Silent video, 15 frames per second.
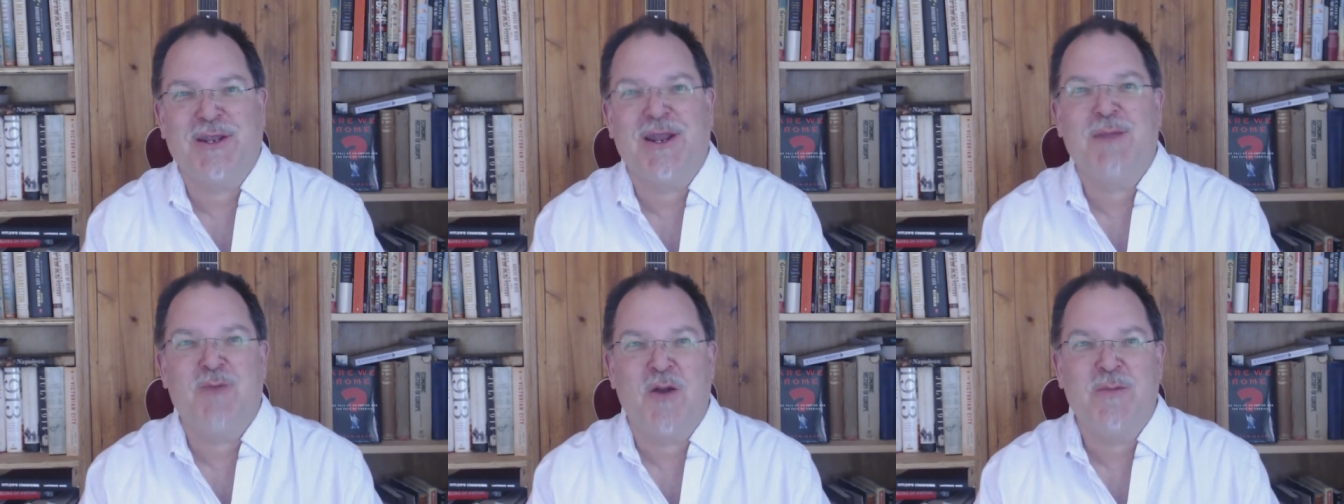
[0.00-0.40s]

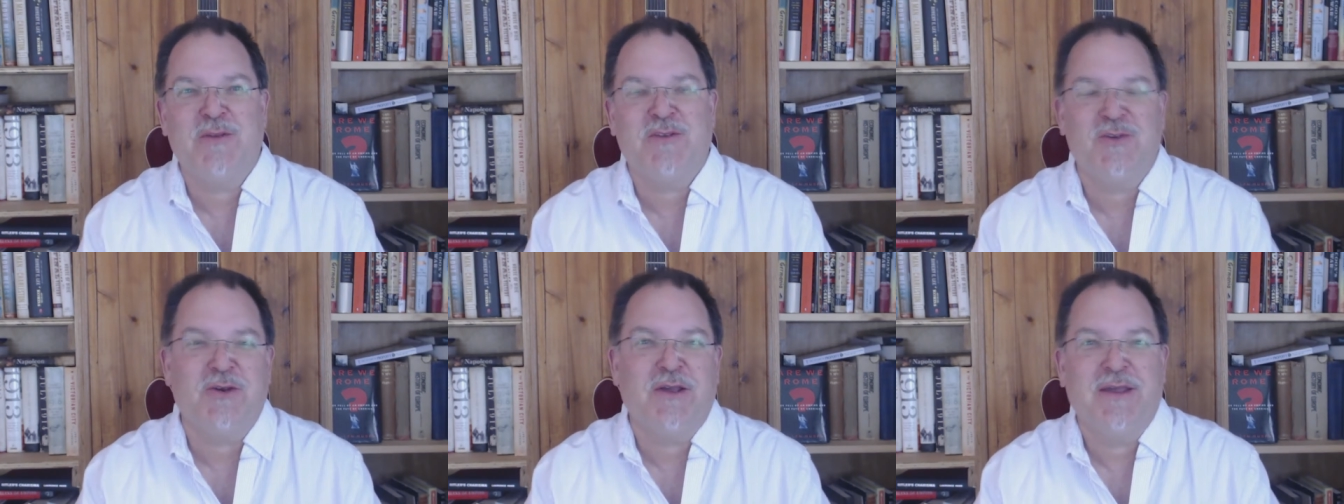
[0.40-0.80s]
and I
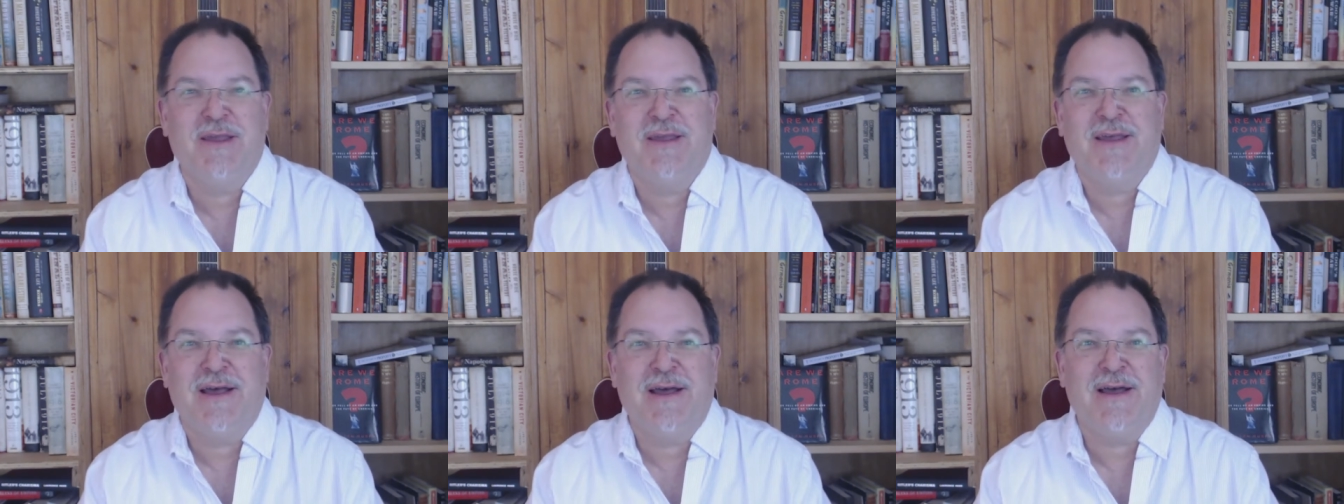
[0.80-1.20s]
promise you
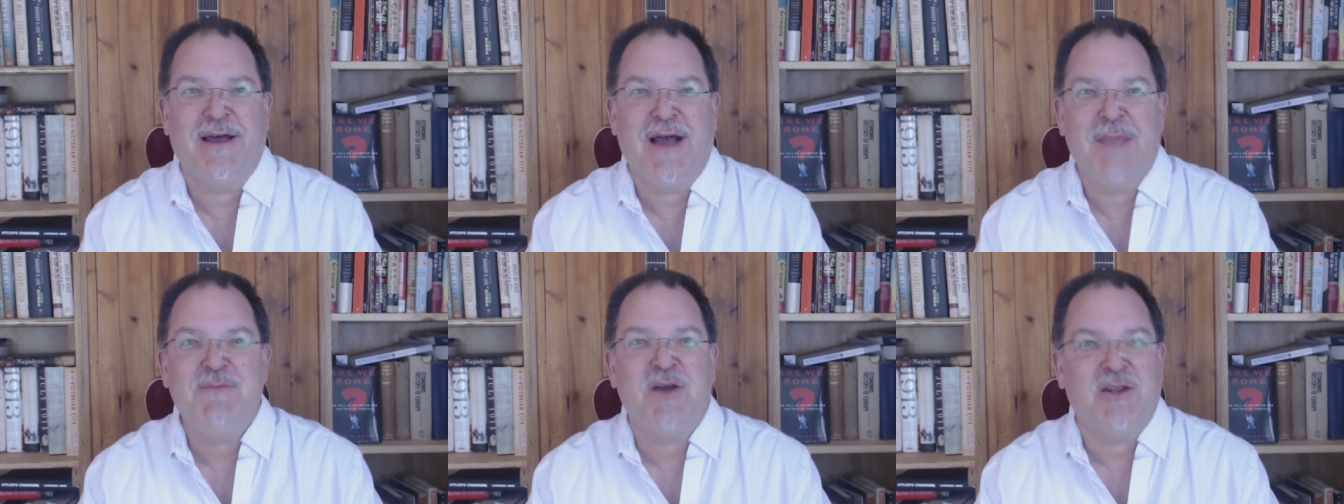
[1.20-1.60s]
uh,
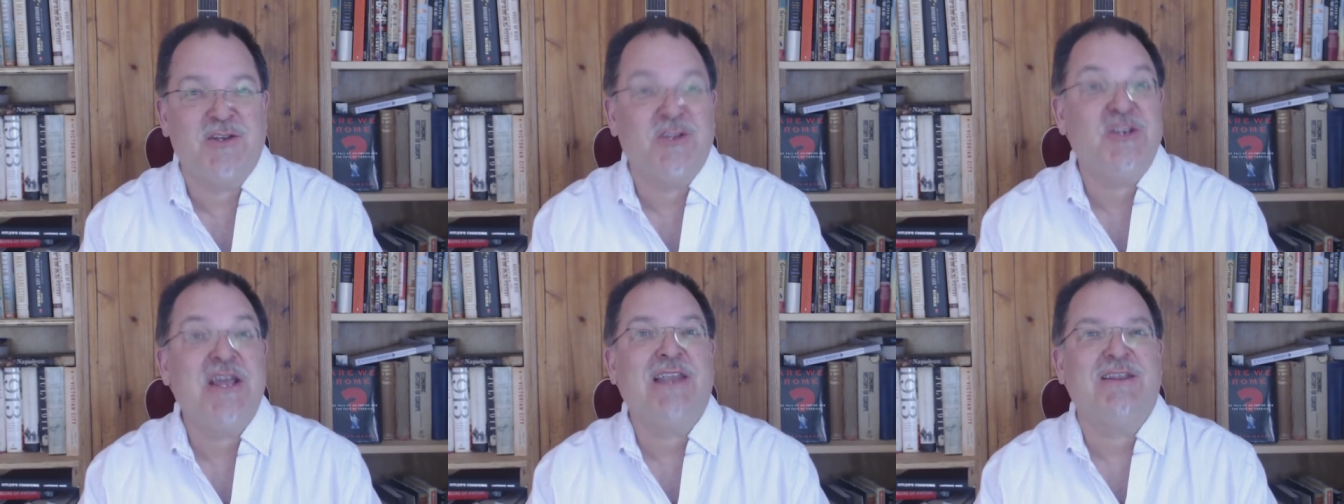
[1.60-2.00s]
I'm
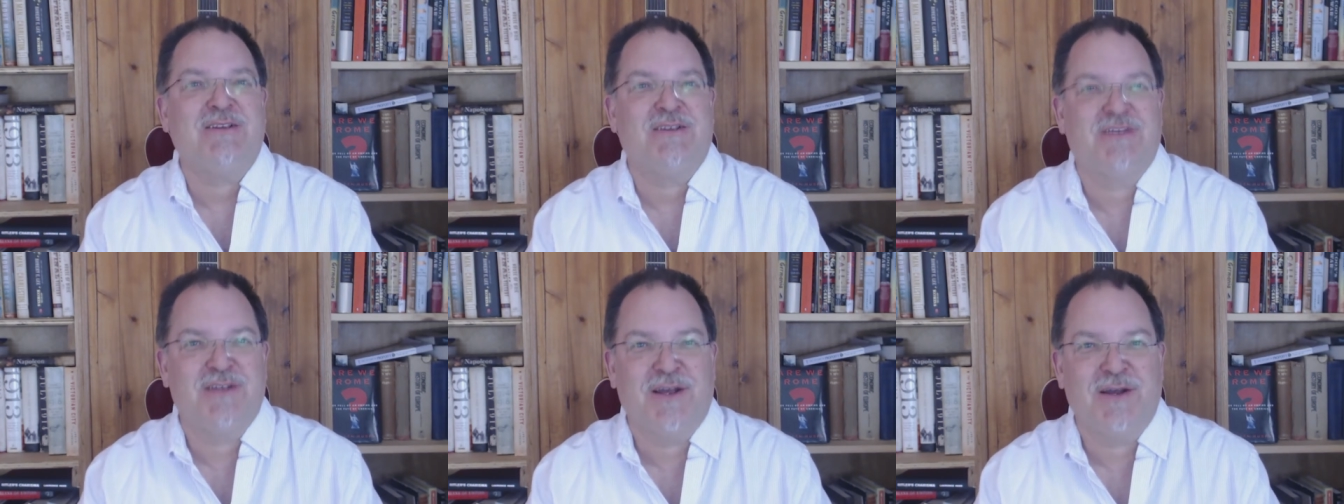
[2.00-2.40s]
not jealous